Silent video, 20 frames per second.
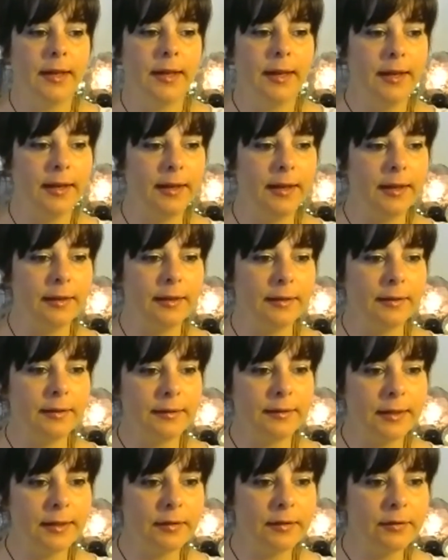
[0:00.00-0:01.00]

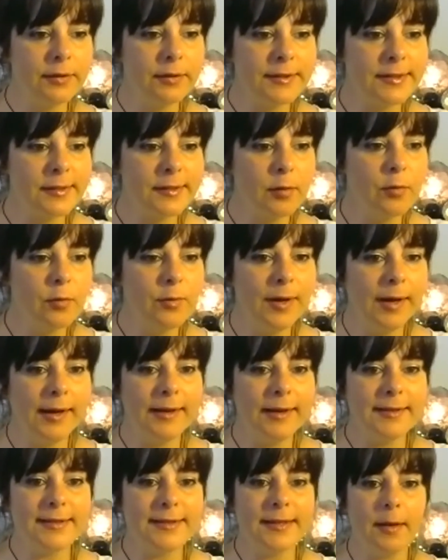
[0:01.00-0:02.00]
there is
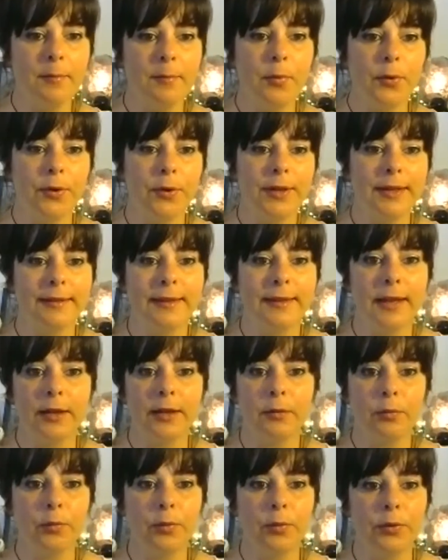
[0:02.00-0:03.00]
always somebody that
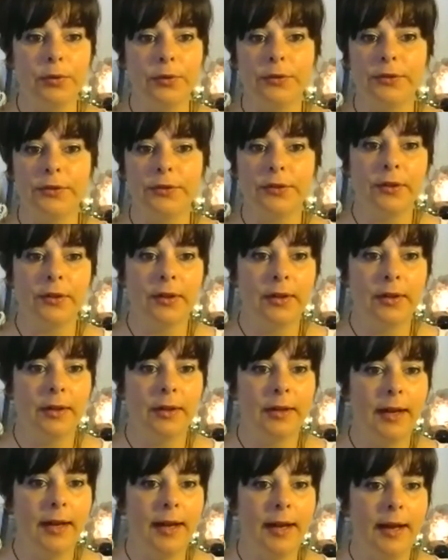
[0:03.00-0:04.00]
would
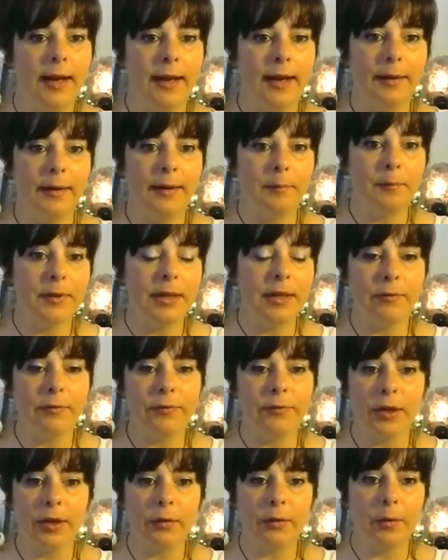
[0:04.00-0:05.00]

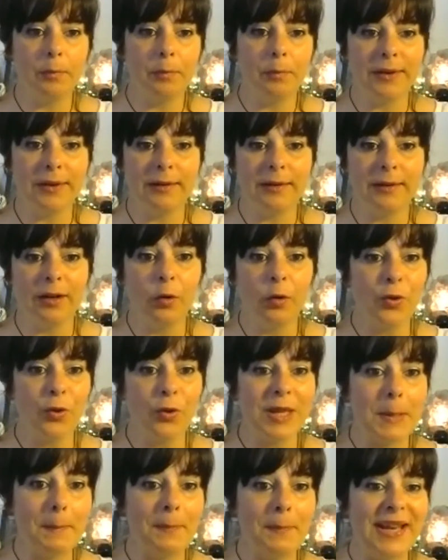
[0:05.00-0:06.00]
give their opinion
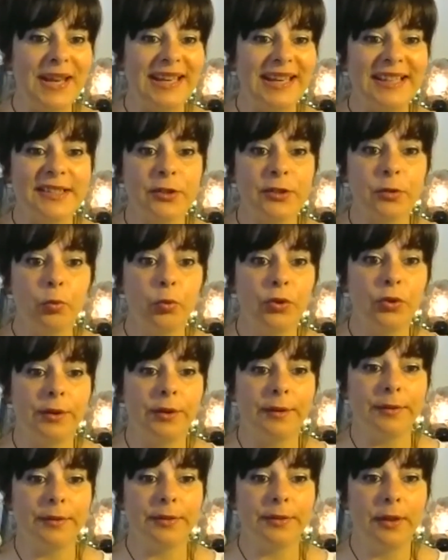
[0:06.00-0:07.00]
or their penny's
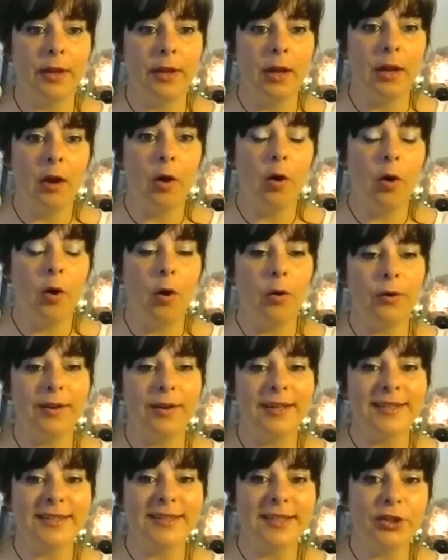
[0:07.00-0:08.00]
worth
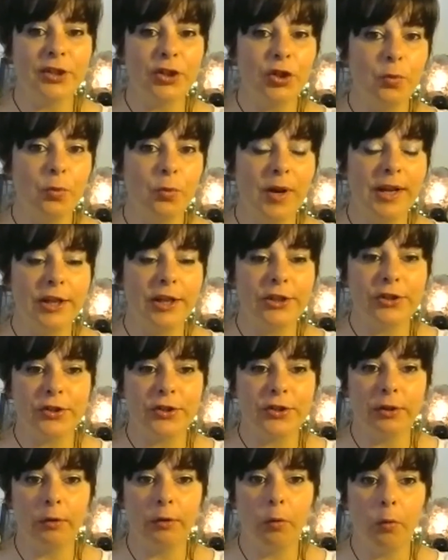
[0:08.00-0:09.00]
on a
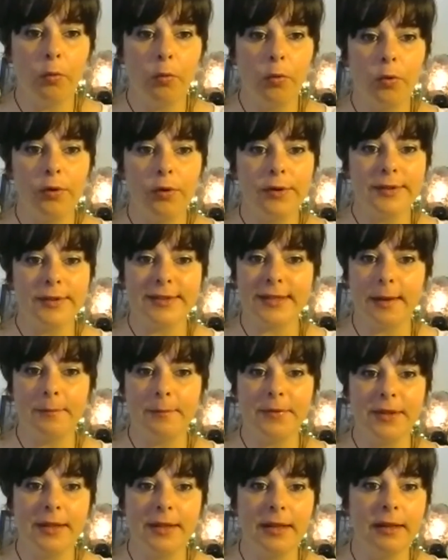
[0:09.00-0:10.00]
situation or
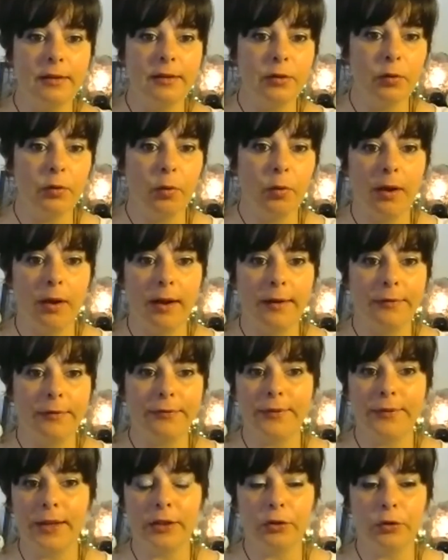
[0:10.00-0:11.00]
something in your life
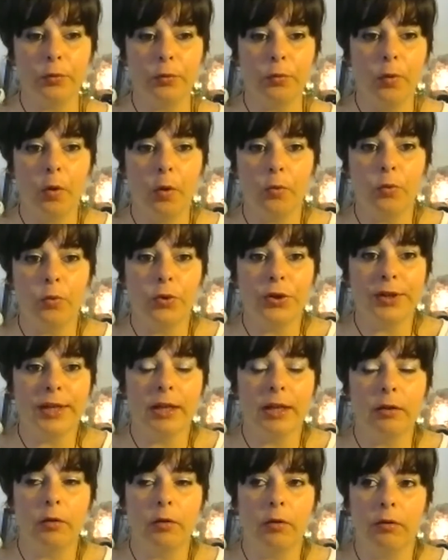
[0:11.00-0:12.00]
that you are
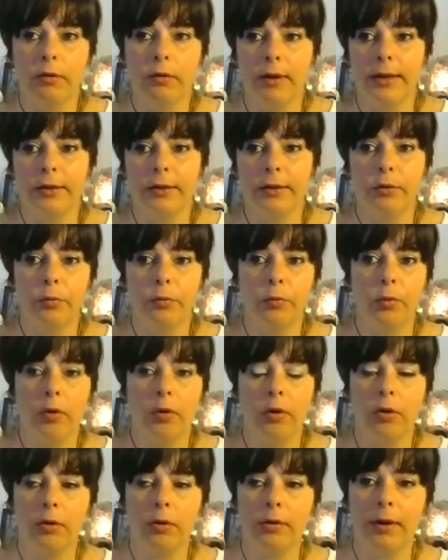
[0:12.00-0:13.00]
working on, that you
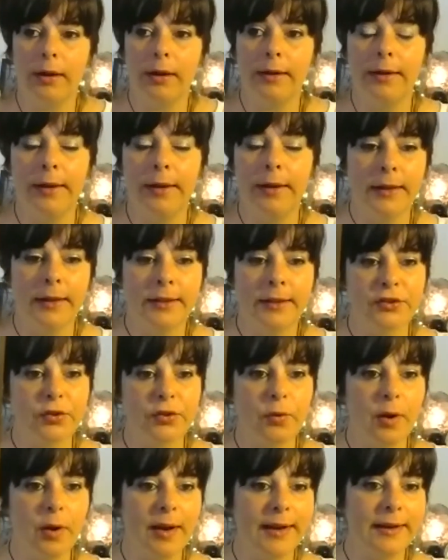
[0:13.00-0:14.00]
are
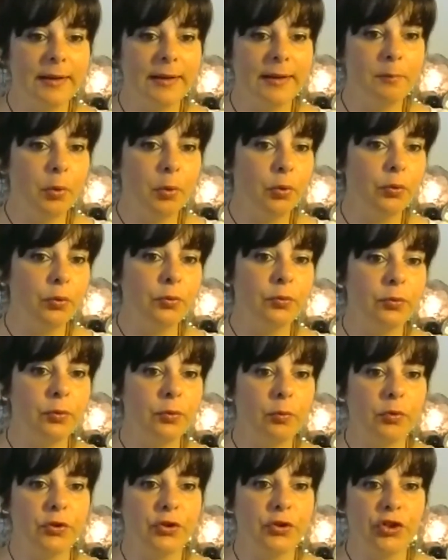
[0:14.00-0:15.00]
trying to build
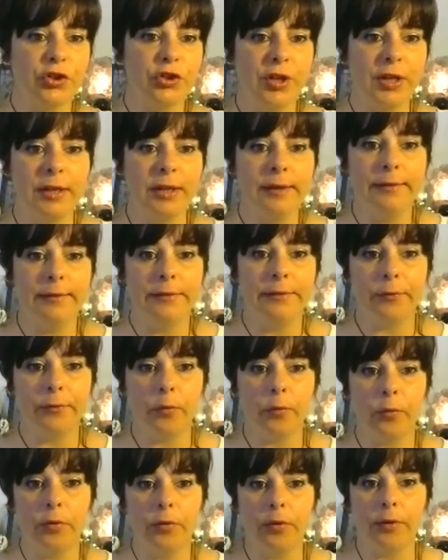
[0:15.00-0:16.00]
or achieve,
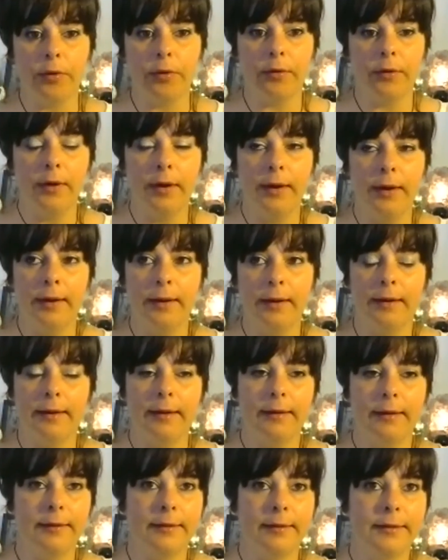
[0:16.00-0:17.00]
or
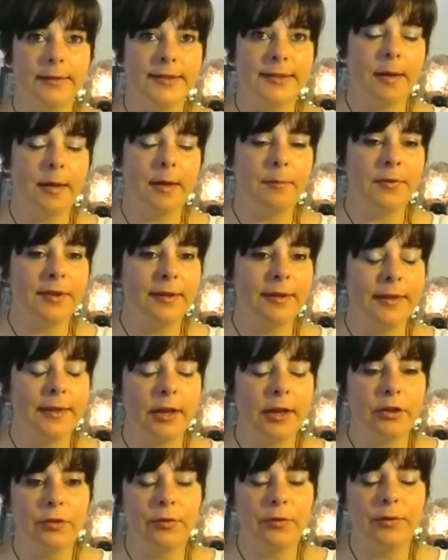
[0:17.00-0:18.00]
something
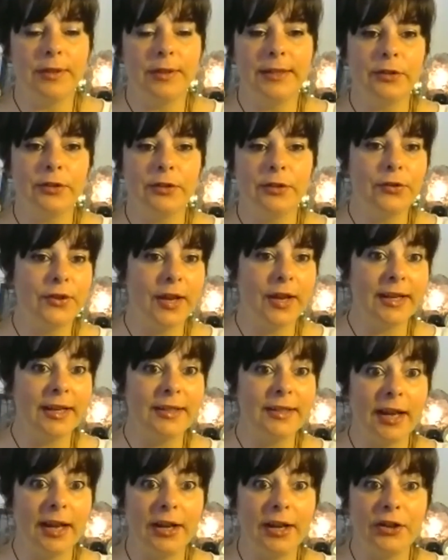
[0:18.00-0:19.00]
that you need to
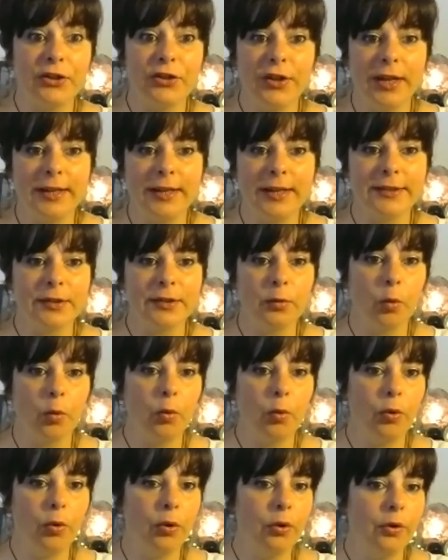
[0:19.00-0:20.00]
digest
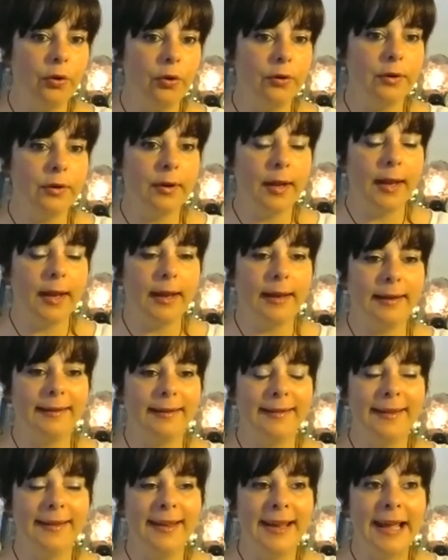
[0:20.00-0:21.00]
or learn.
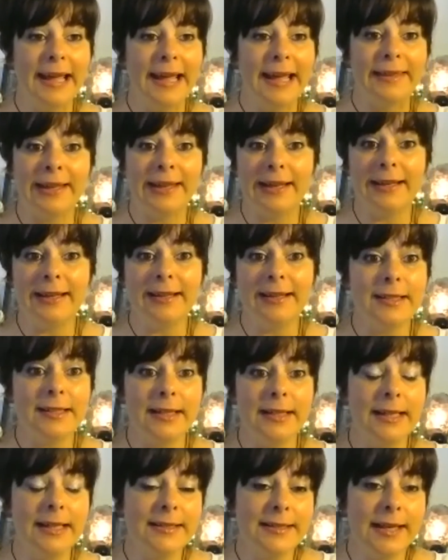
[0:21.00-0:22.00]
And the
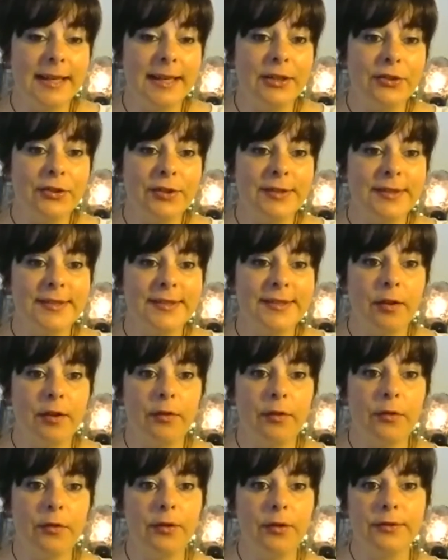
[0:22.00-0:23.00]
intentions
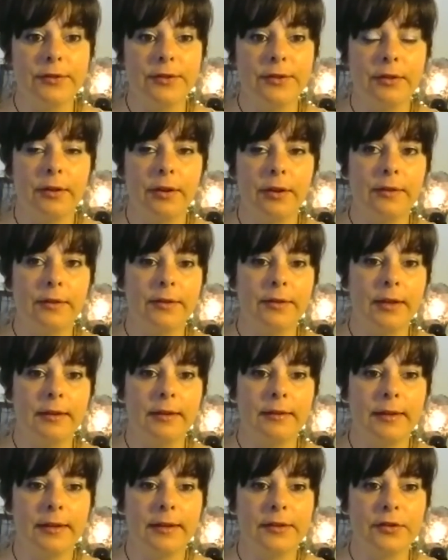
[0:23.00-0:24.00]
are good, you know,
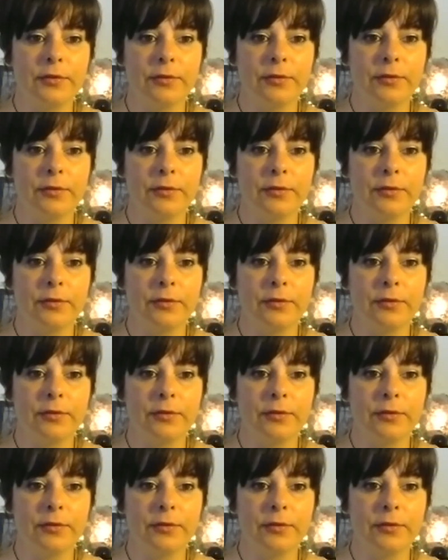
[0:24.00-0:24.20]
they